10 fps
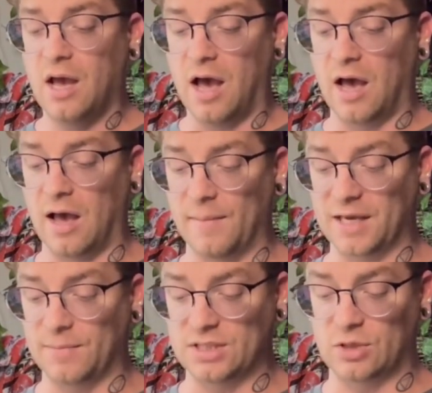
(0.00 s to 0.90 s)
It
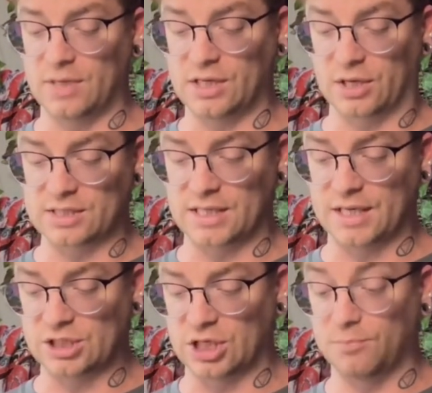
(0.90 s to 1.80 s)
can be too many cooks in the kitchen.